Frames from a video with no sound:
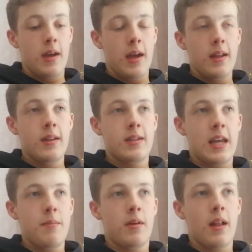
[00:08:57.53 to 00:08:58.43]
in the
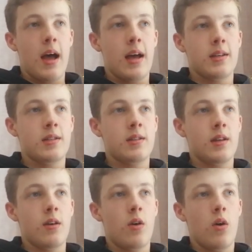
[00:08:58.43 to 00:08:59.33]
same class
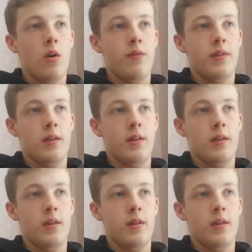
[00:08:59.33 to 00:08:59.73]
of